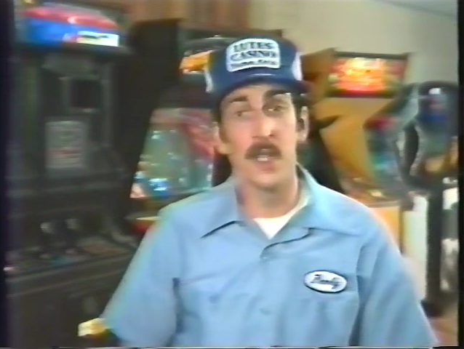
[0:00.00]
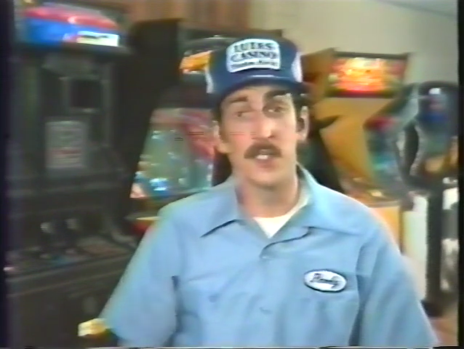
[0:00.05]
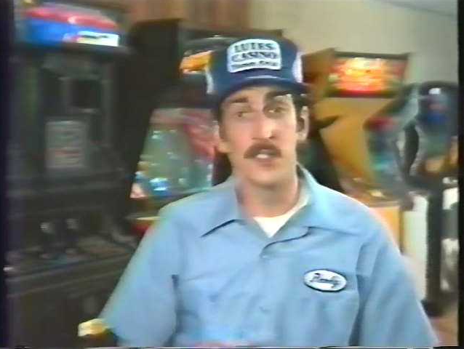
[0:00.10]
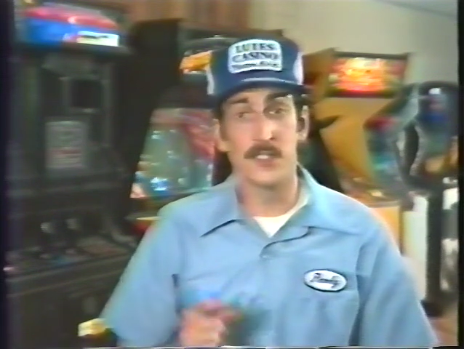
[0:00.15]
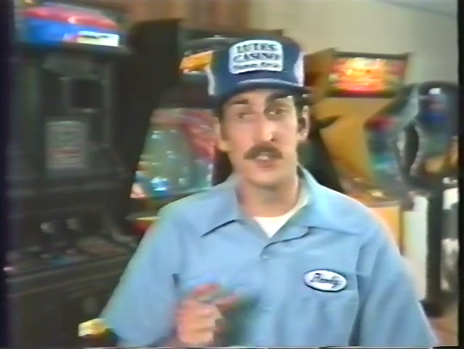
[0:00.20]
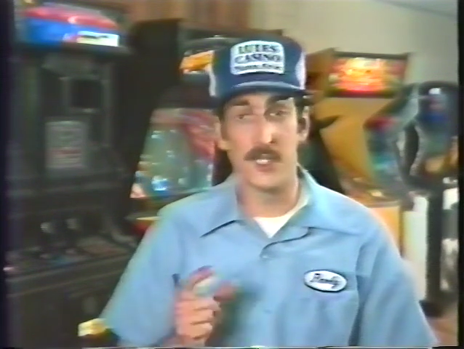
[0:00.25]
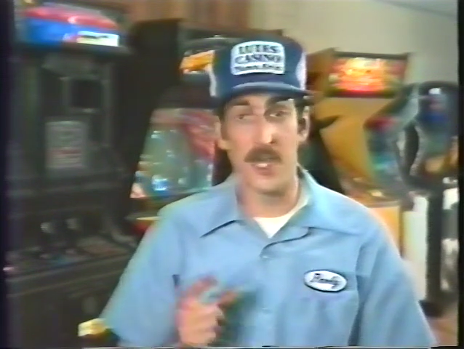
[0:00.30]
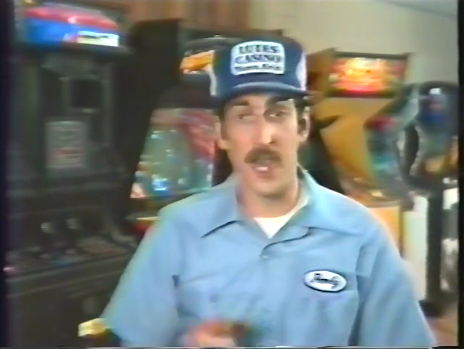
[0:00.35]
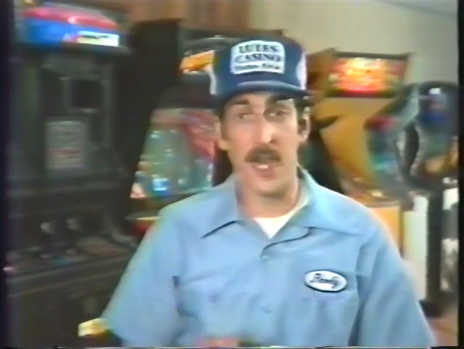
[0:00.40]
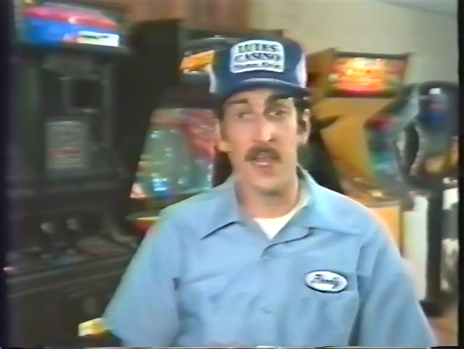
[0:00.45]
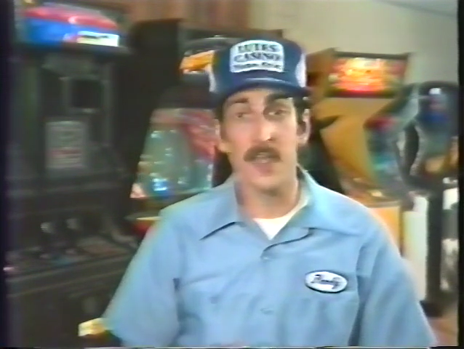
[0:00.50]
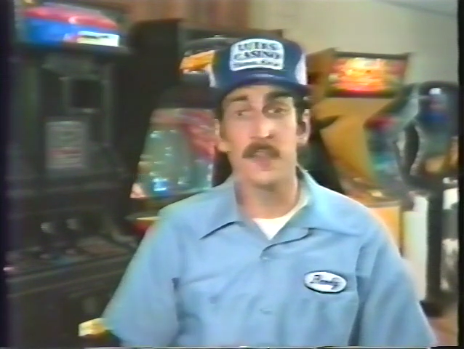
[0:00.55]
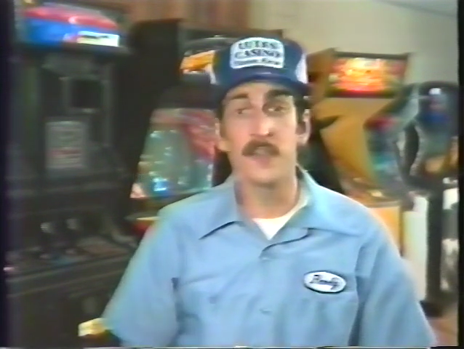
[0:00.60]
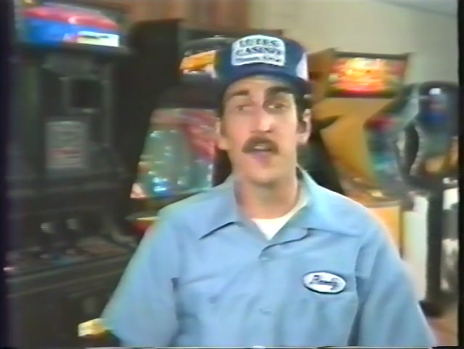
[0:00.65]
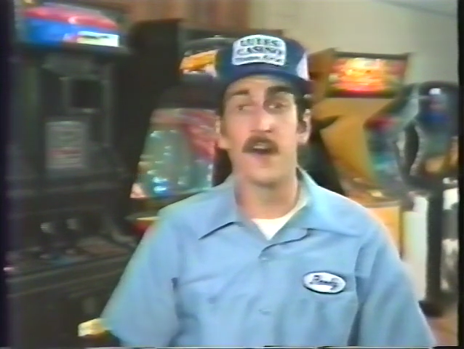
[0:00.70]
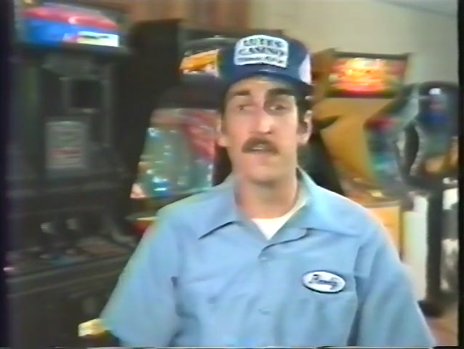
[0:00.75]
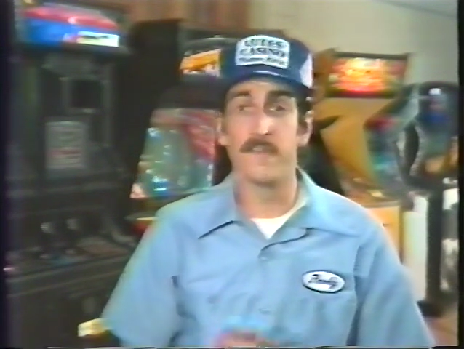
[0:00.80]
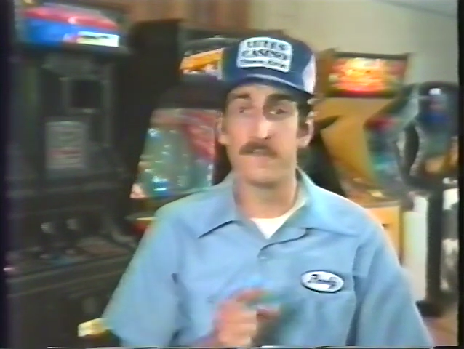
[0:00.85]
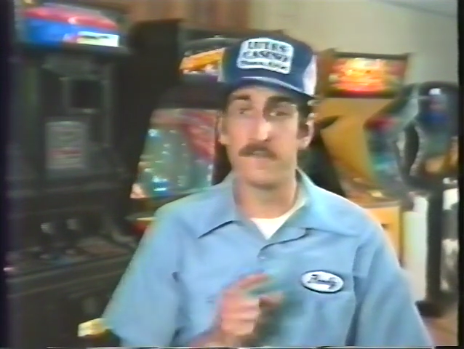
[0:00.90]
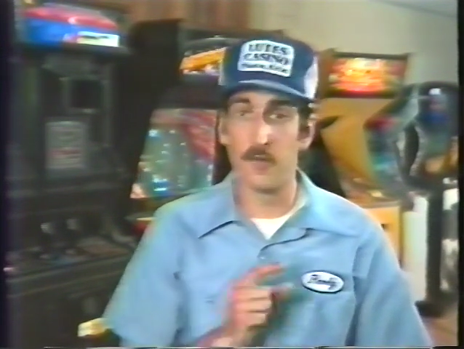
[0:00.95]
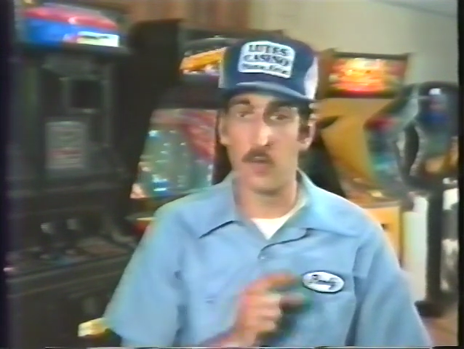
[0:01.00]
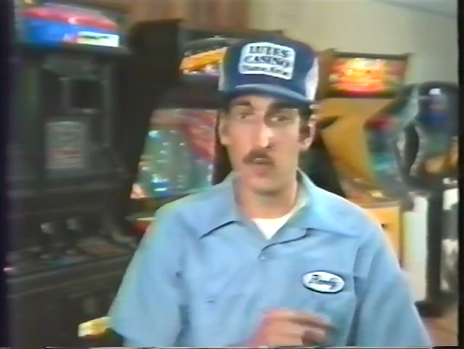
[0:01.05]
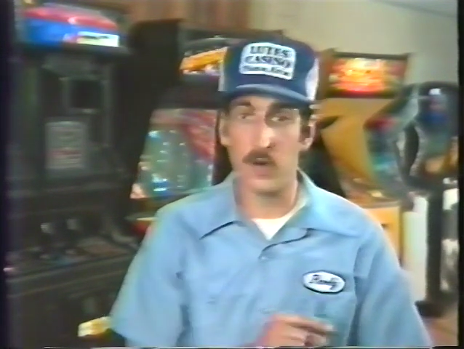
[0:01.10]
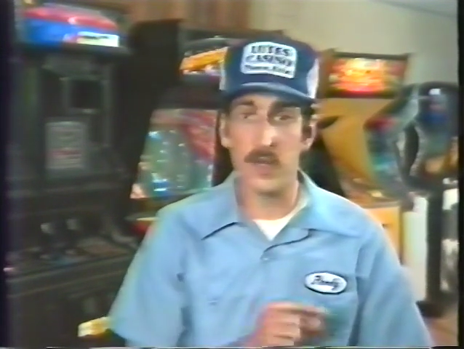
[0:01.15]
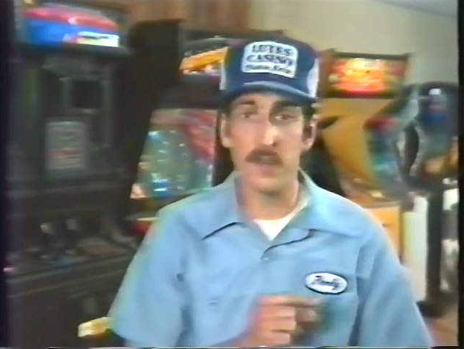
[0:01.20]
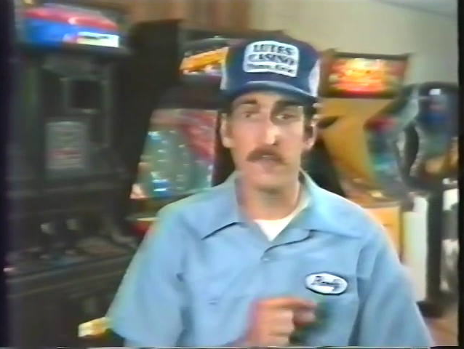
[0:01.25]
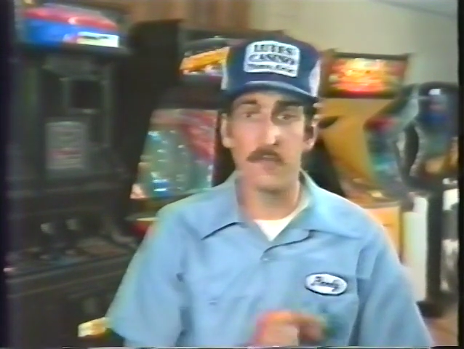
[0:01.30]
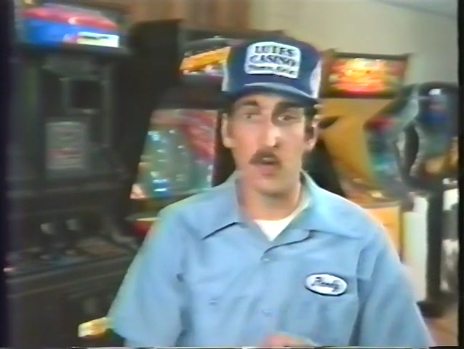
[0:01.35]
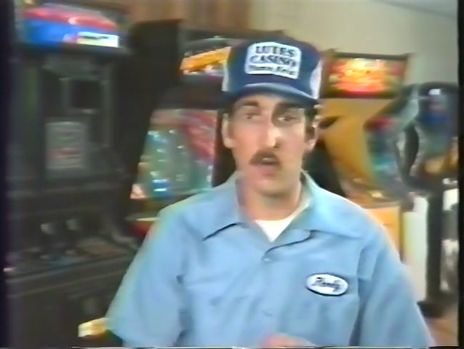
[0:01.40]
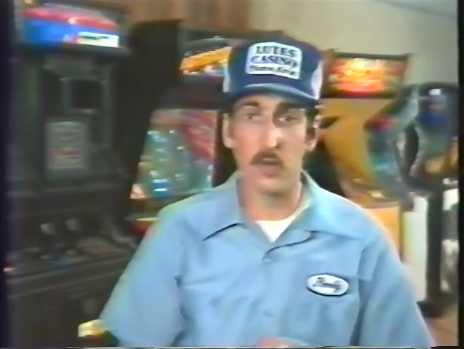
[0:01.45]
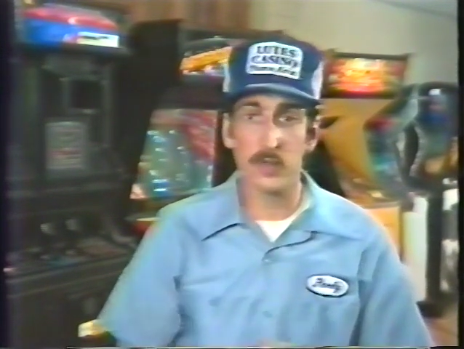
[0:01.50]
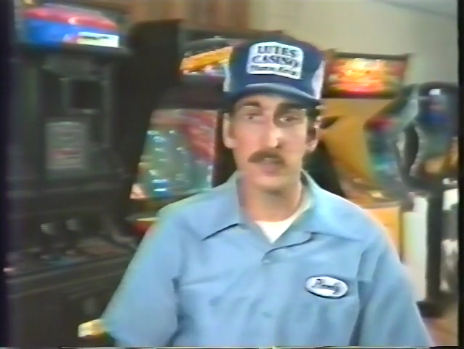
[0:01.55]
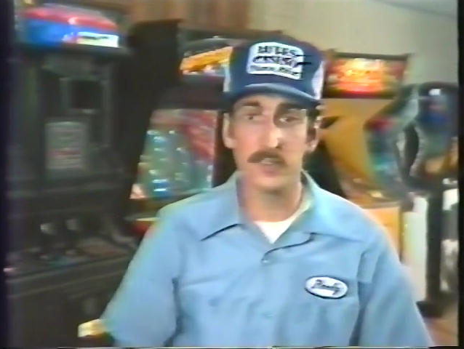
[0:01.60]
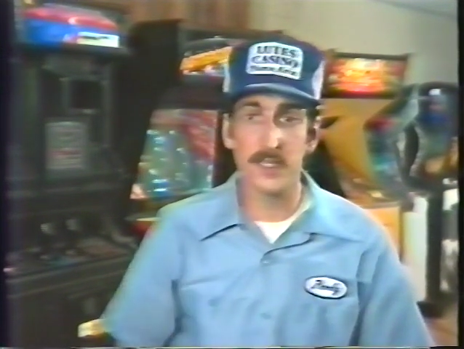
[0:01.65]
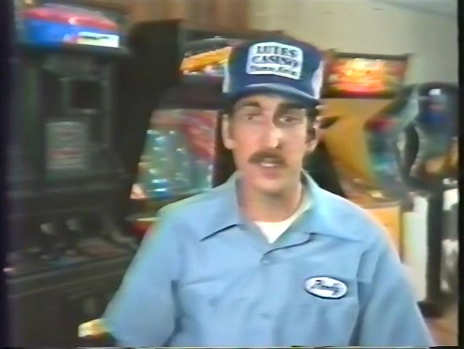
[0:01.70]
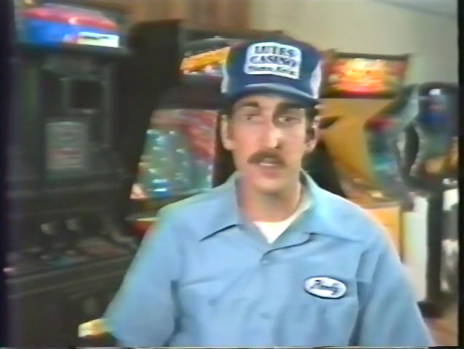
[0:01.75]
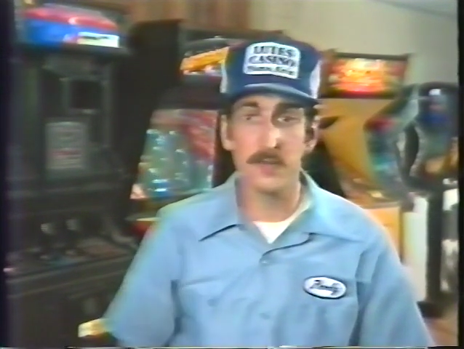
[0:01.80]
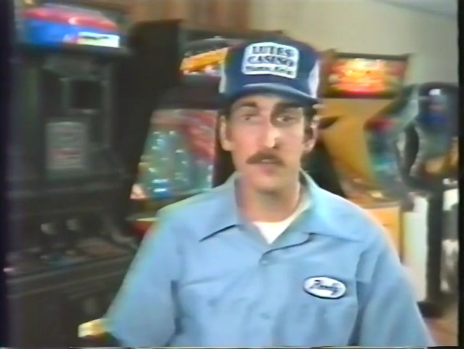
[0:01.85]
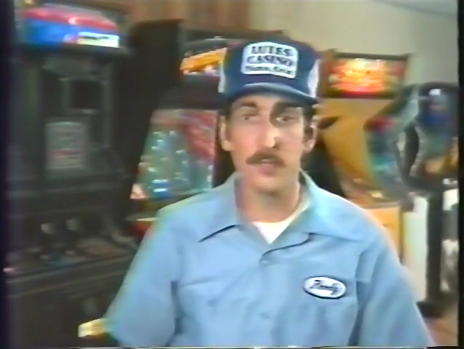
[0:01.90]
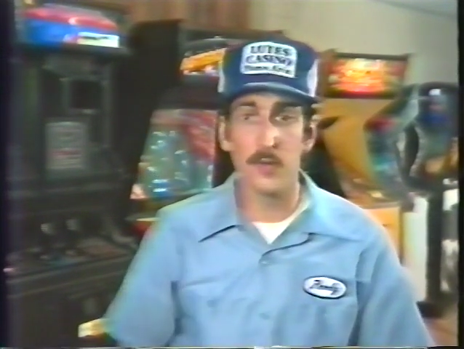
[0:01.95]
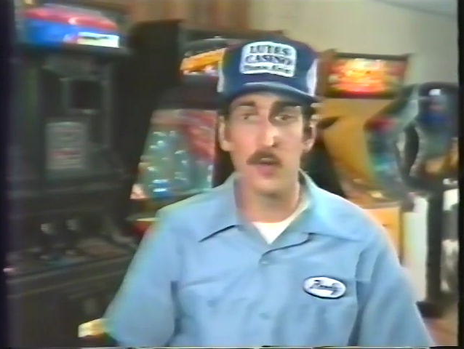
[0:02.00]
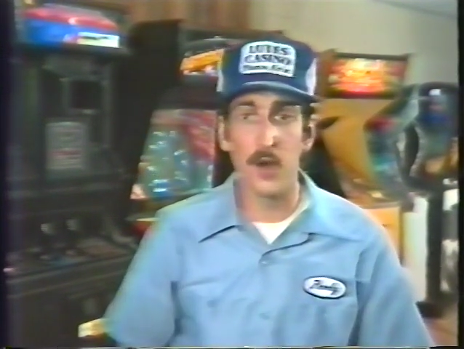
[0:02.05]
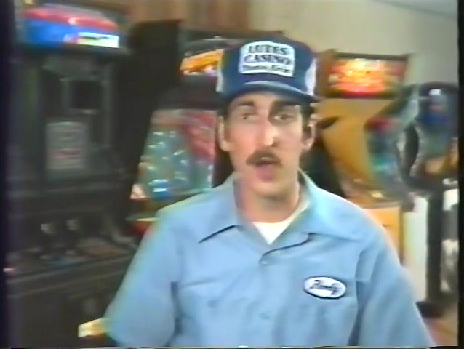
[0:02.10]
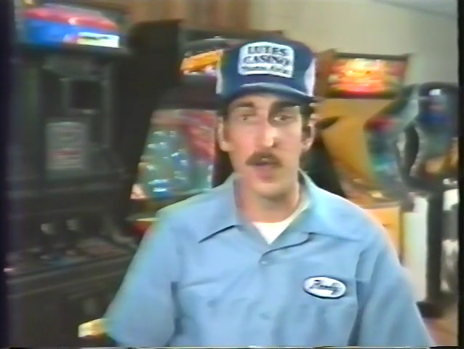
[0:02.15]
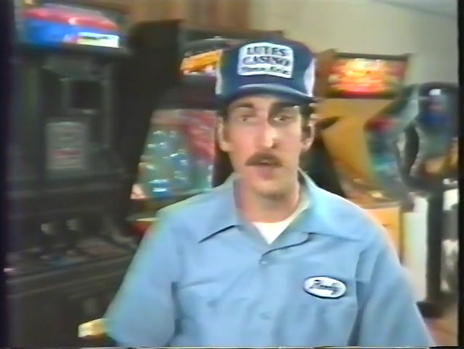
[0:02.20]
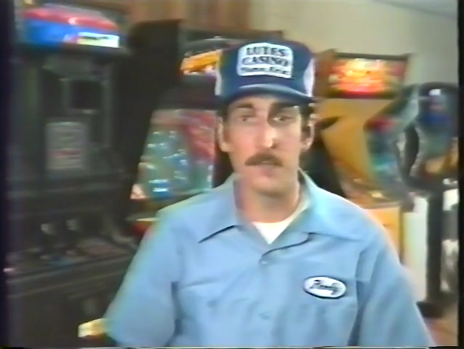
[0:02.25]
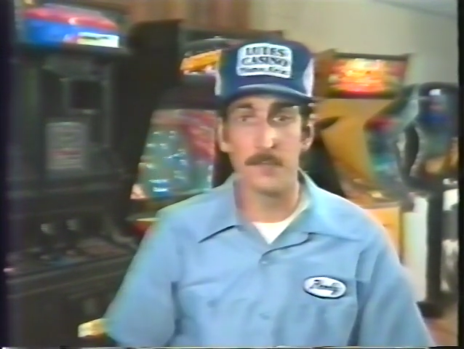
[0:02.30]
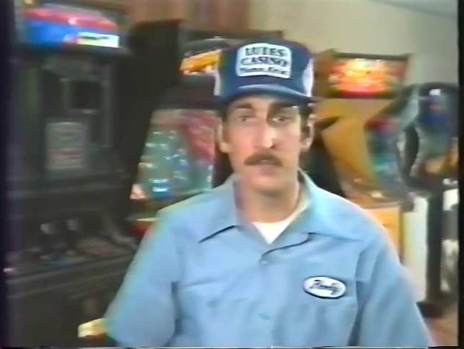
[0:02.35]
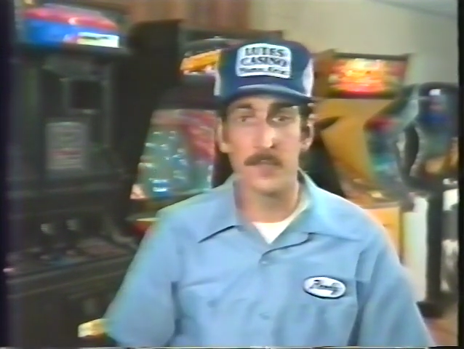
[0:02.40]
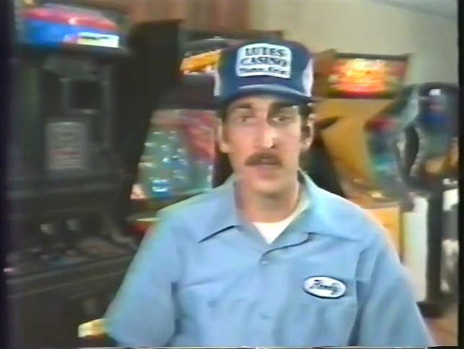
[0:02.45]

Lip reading: check the 40 volt input.